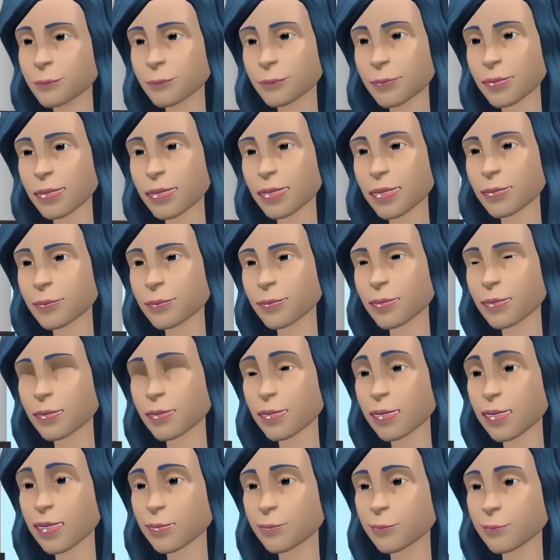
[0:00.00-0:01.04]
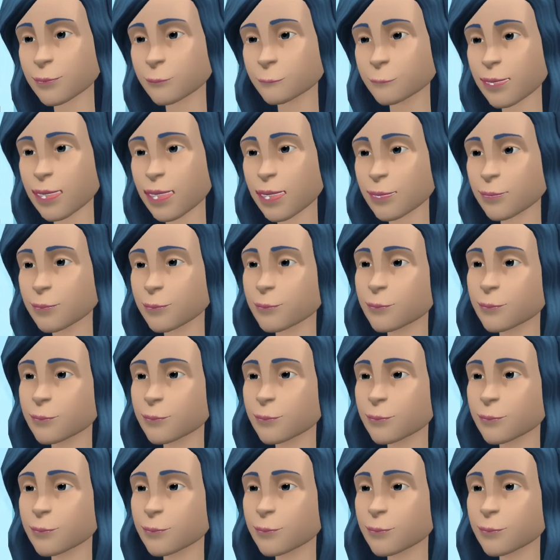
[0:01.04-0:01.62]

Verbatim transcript: That's right, me.